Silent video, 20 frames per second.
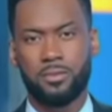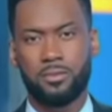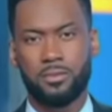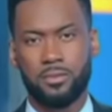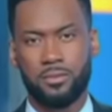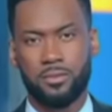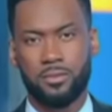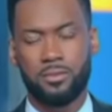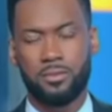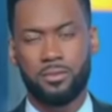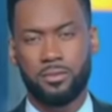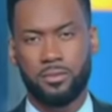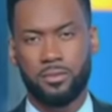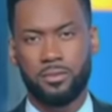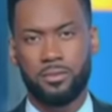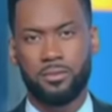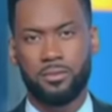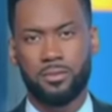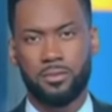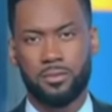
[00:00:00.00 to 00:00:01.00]

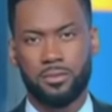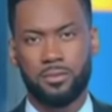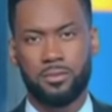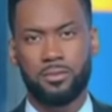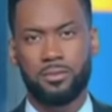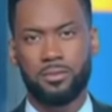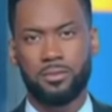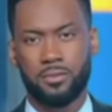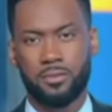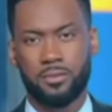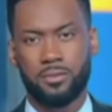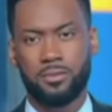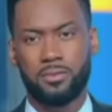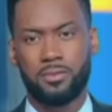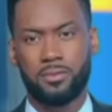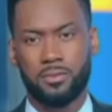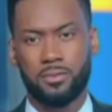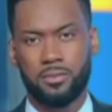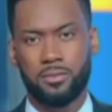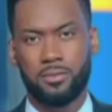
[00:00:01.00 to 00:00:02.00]

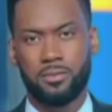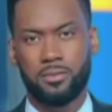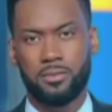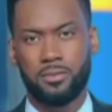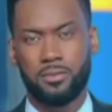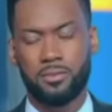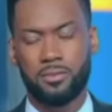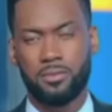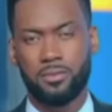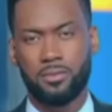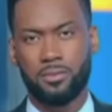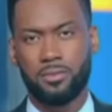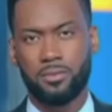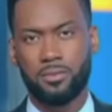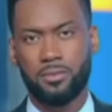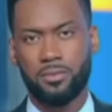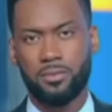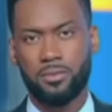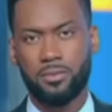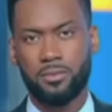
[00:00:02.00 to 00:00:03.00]

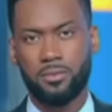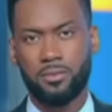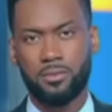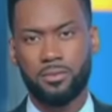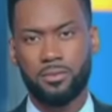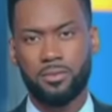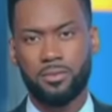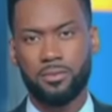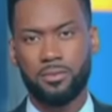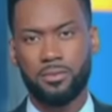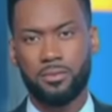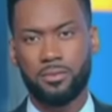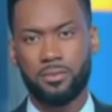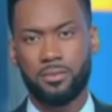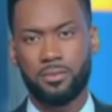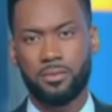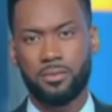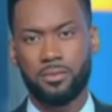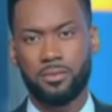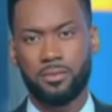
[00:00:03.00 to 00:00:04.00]

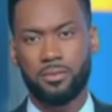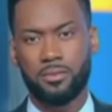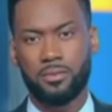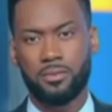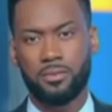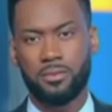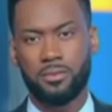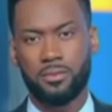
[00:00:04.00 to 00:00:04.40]
The person shown says nothing.